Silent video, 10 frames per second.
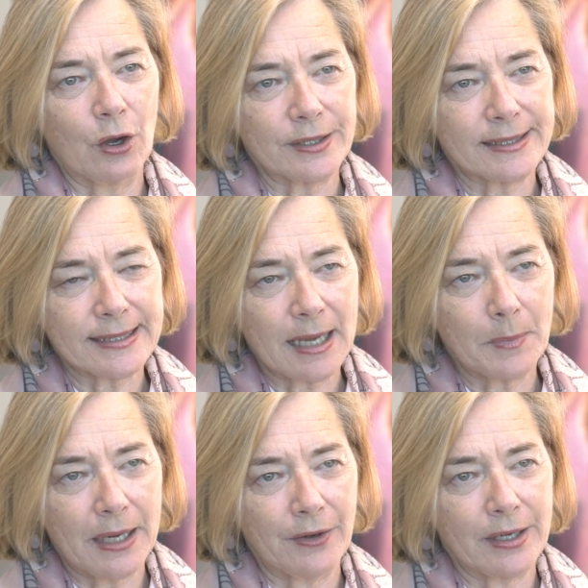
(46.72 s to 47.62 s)
on
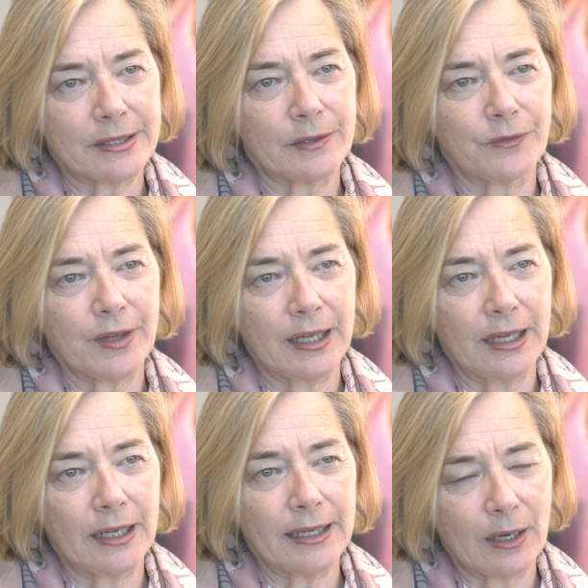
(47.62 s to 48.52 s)
some areas of
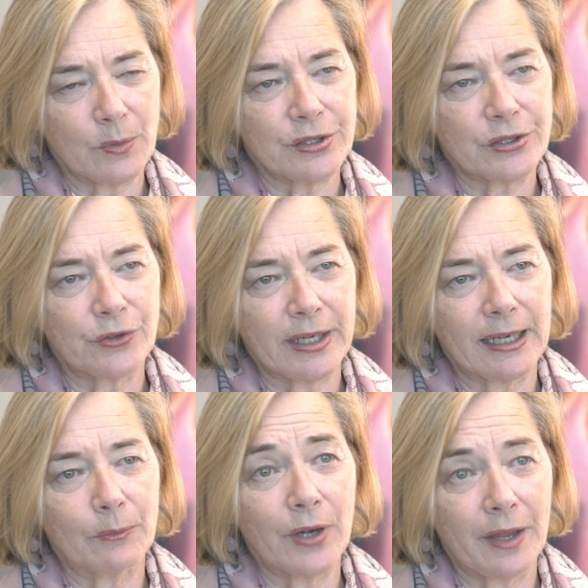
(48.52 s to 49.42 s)
the languages
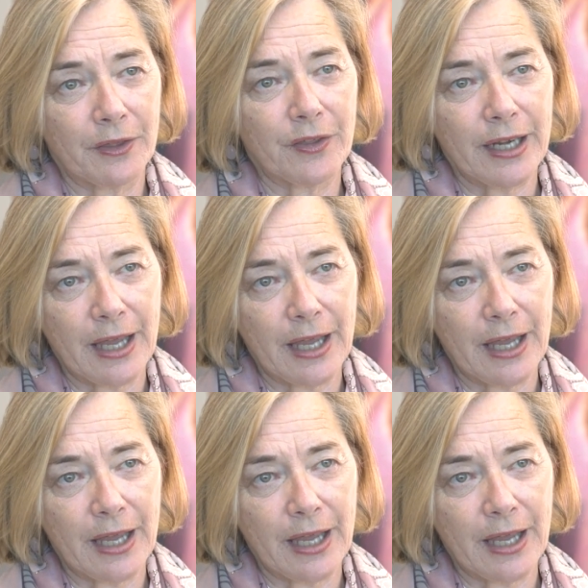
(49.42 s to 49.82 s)
curriculum rather than